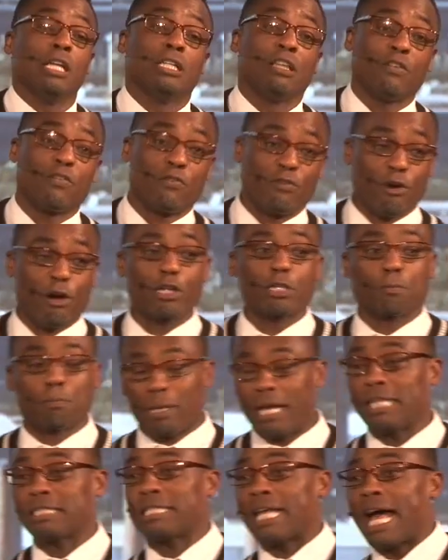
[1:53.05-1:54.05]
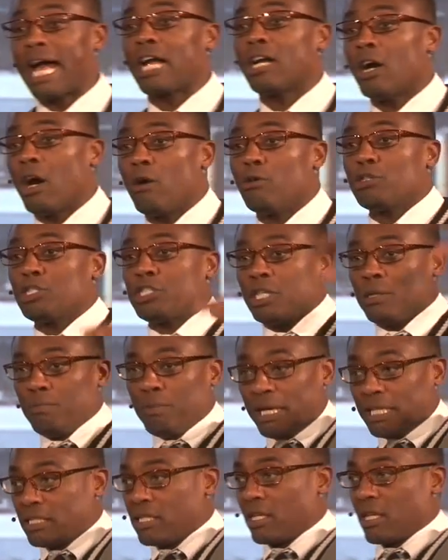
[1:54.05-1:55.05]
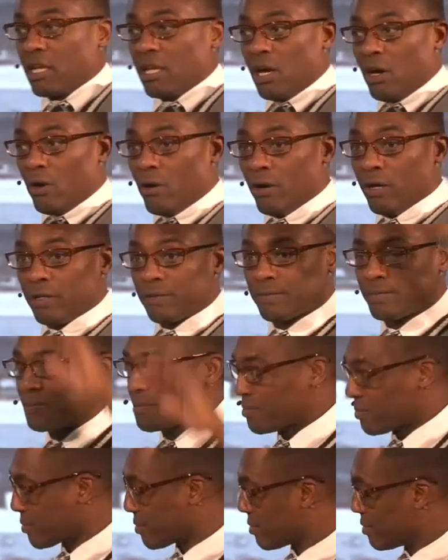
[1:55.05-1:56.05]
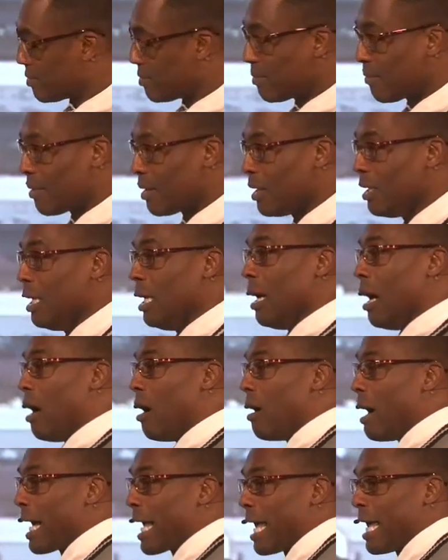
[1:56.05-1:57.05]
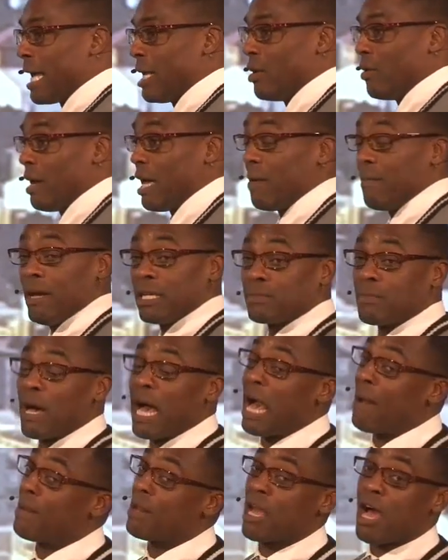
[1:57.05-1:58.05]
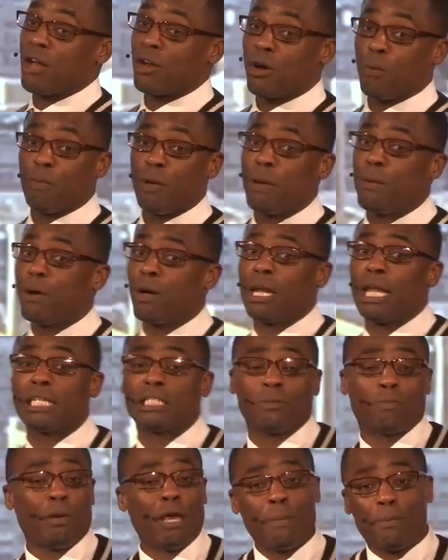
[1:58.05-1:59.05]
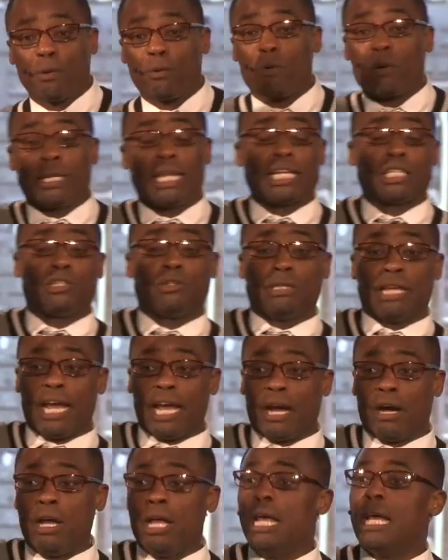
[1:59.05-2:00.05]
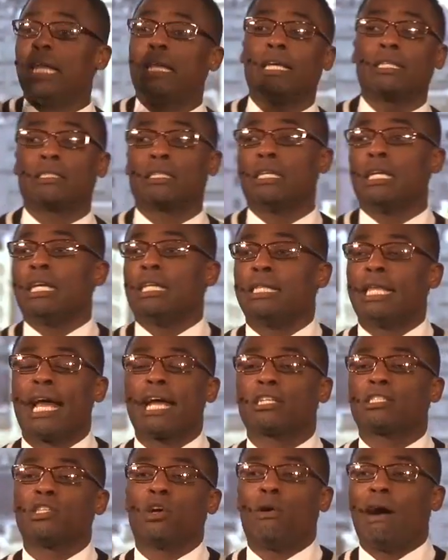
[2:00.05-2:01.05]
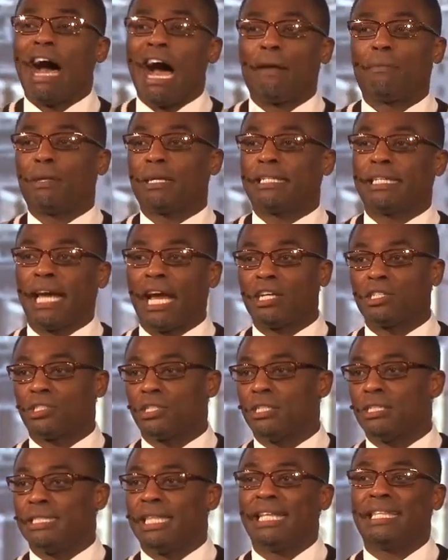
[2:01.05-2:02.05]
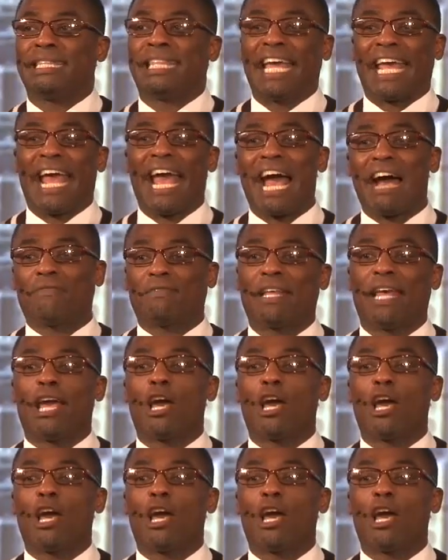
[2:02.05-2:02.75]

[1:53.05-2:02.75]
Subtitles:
The first place I go should be to the Lord. Oh, I can't get no amens. But how many of y'all know people will let you down? Listen, there's no obligation that they have to